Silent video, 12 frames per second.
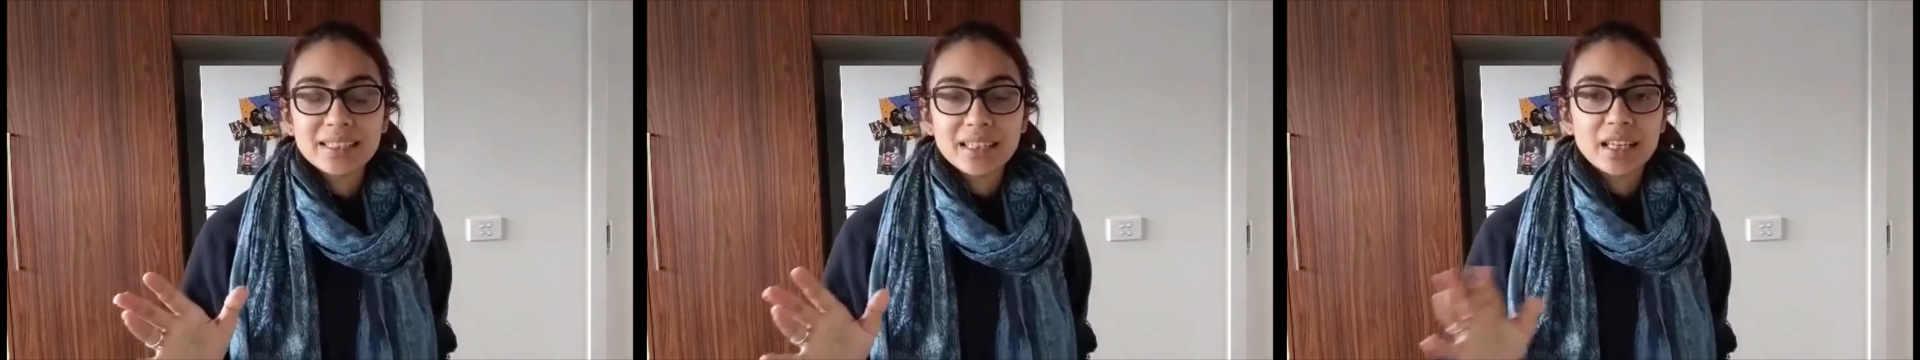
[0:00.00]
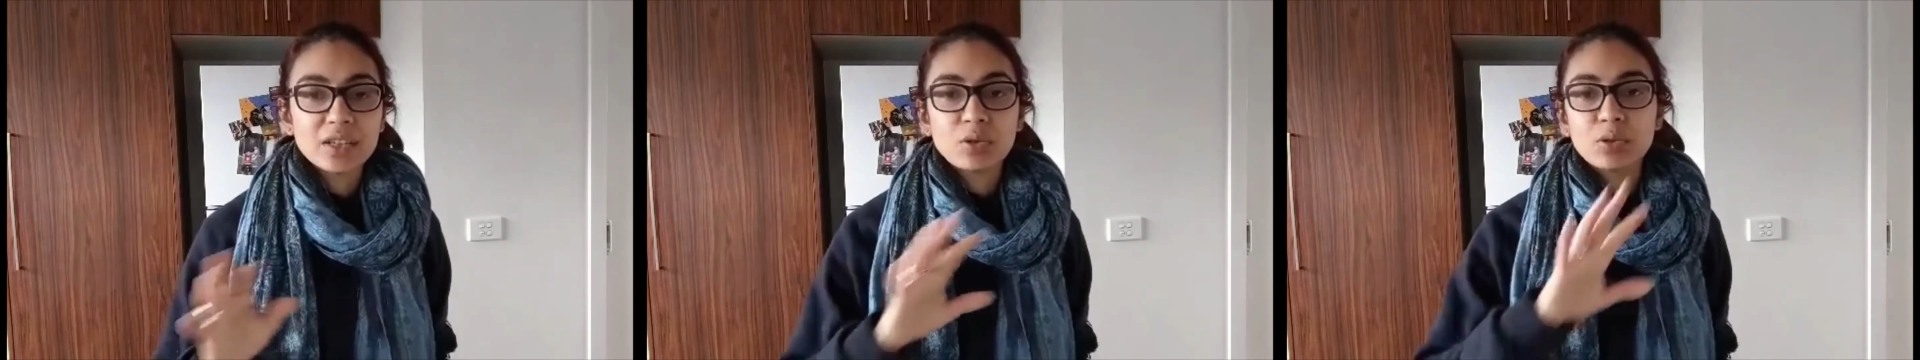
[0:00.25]

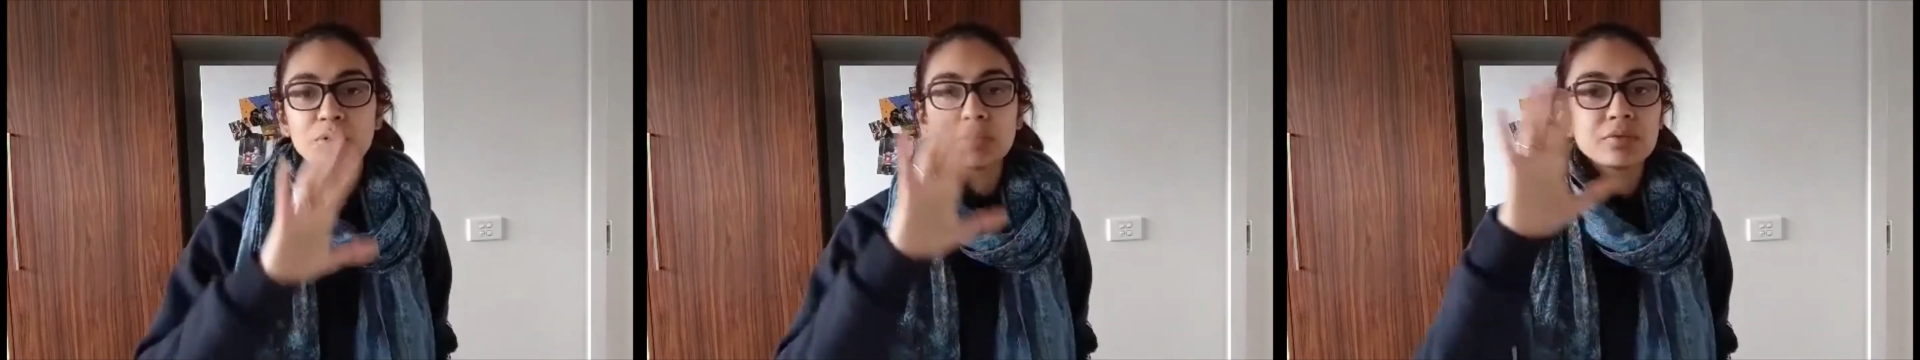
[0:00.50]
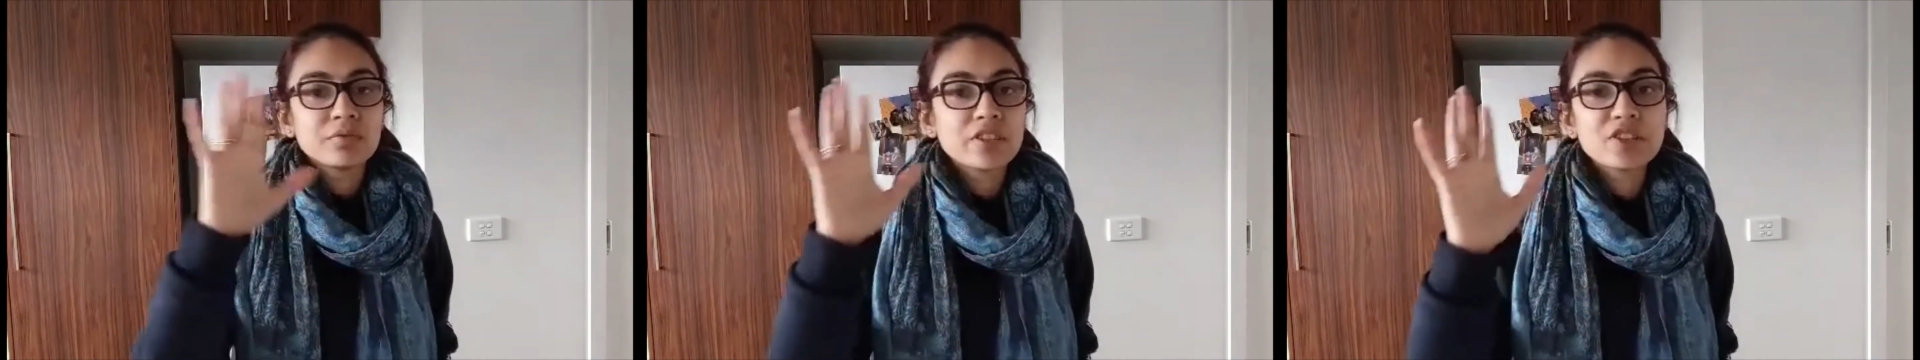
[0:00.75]
in
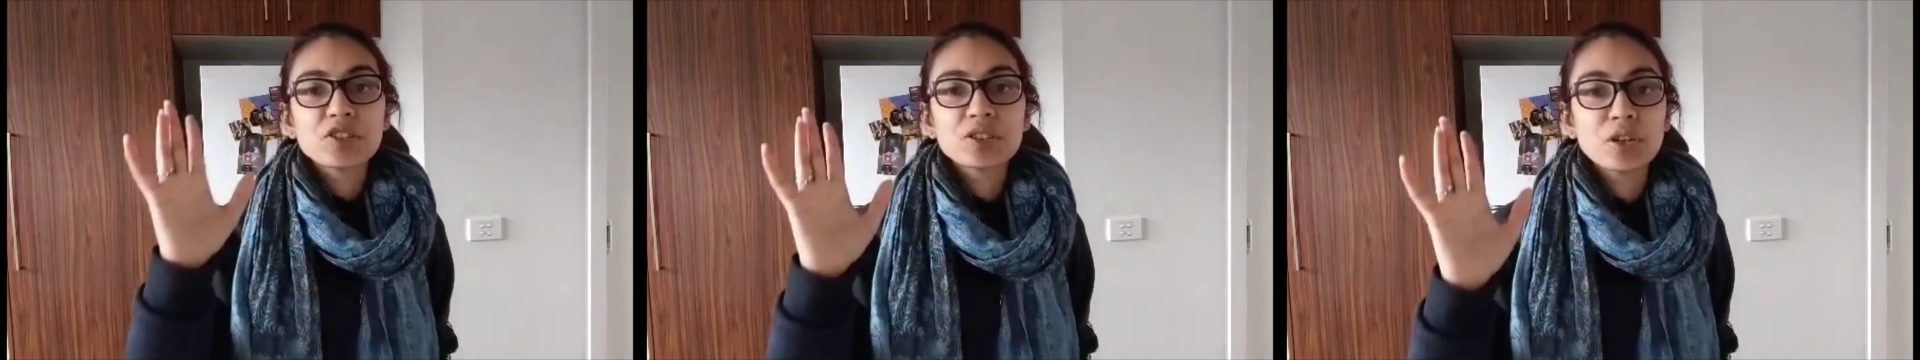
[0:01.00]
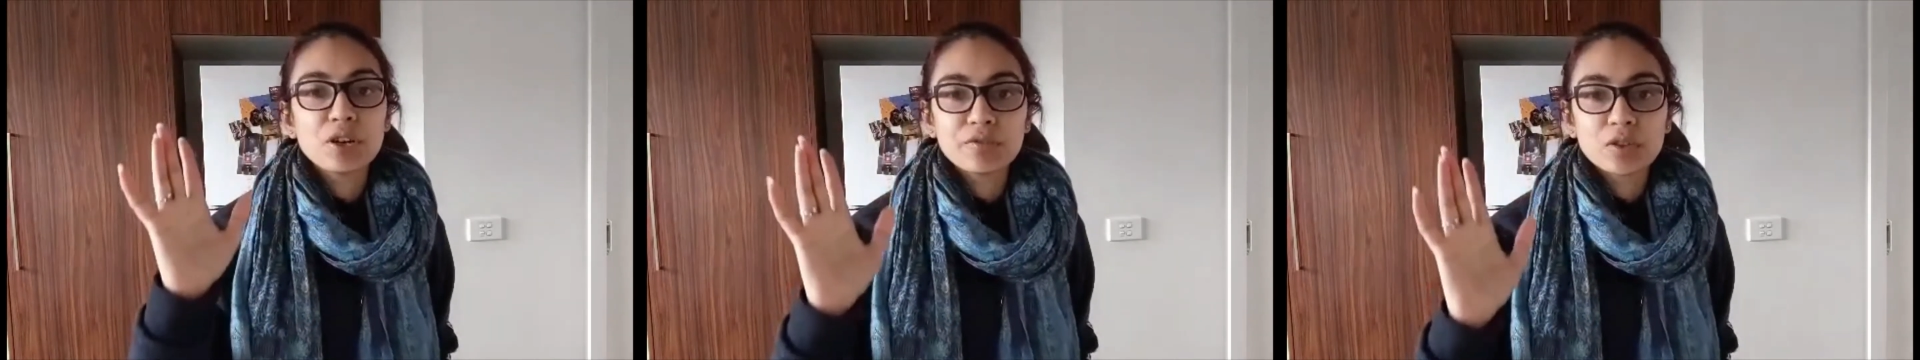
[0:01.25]
your vision
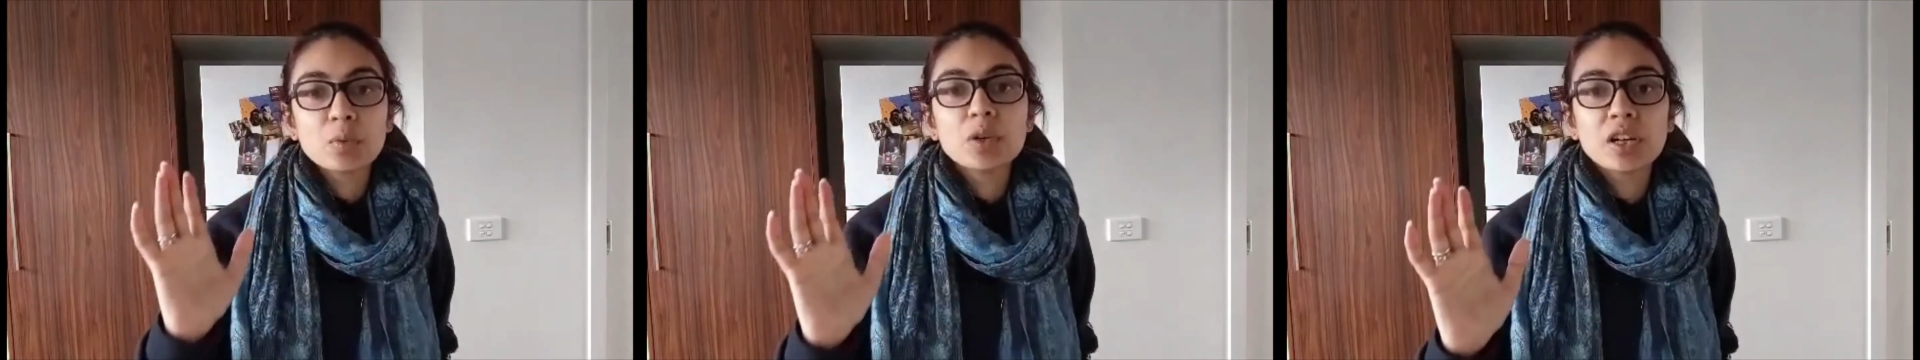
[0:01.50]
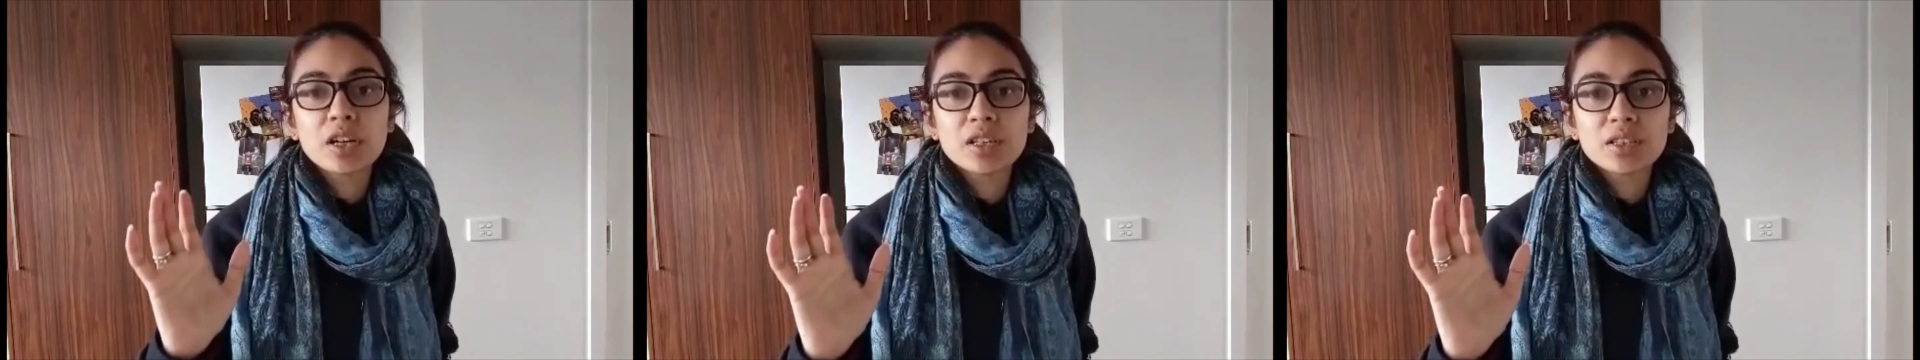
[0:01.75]
of the
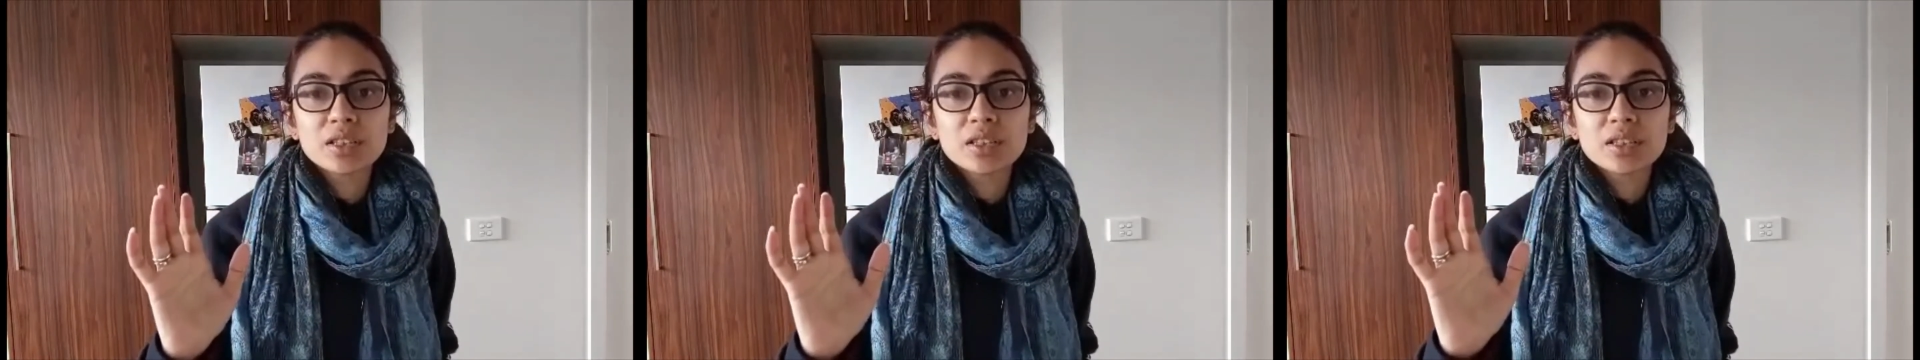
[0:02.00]
world